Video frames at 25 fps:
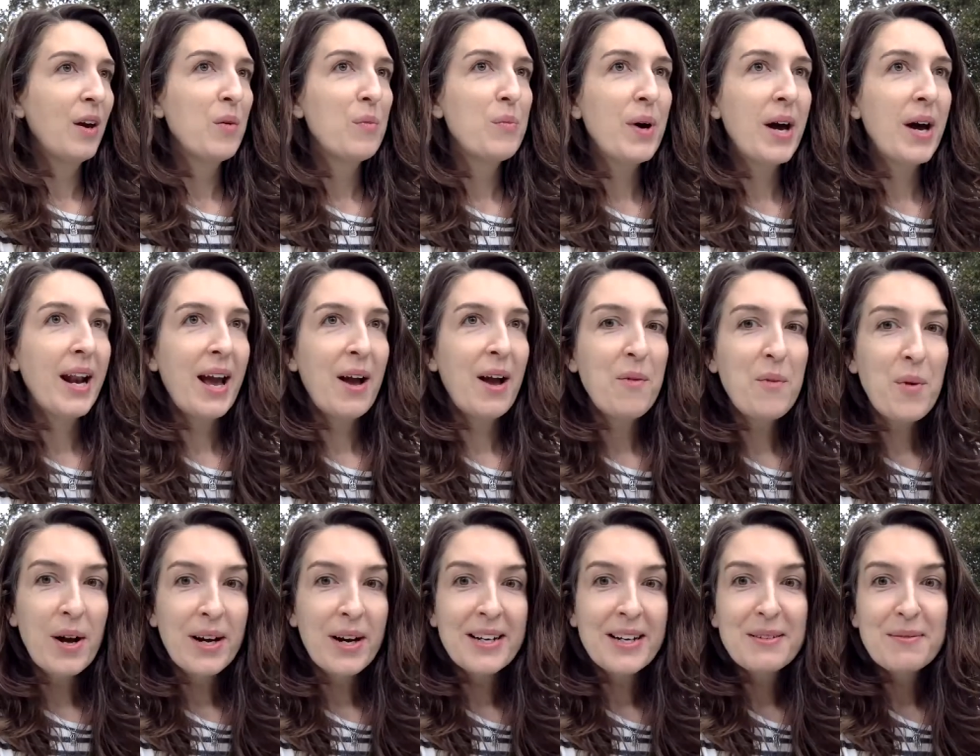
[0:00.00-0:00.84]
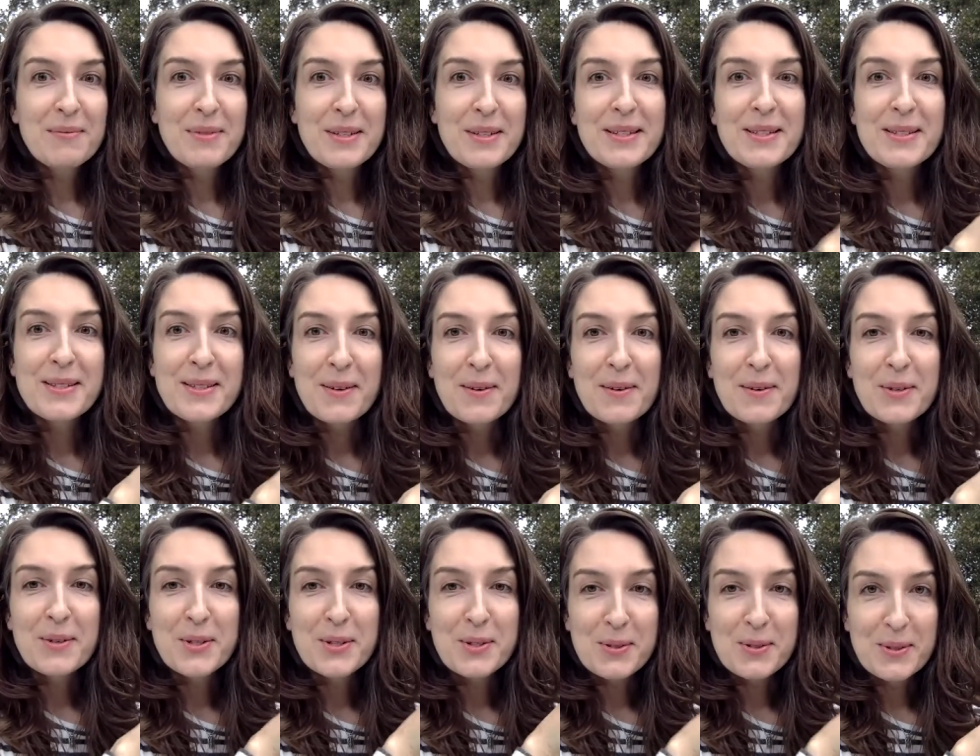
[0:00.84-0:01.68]
but I wanted to be so
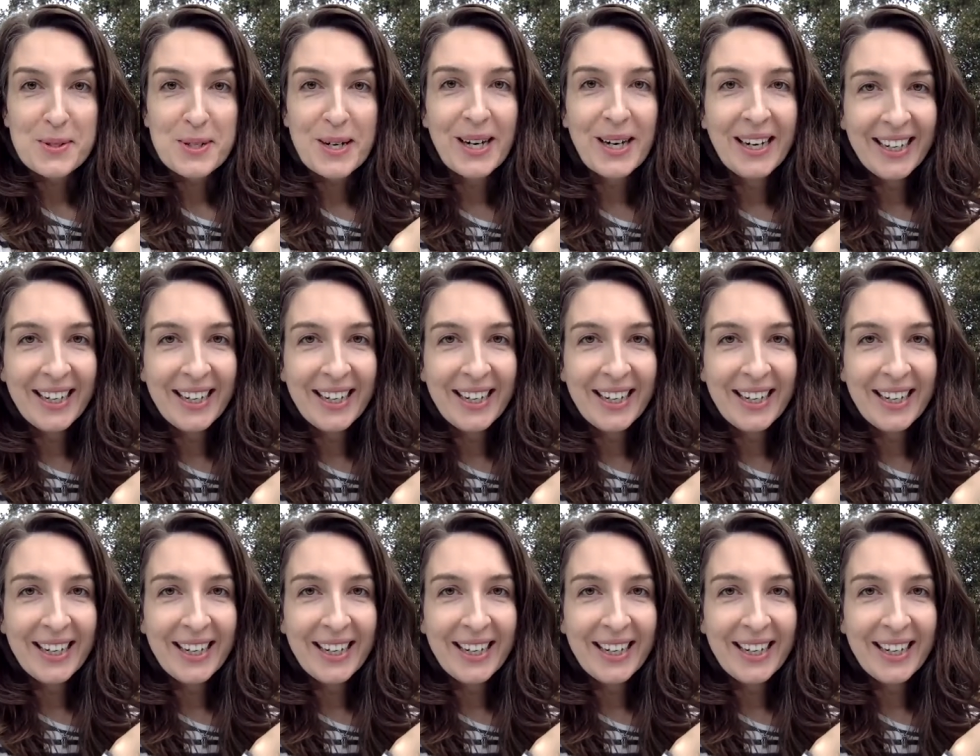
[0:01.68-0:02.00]
sure.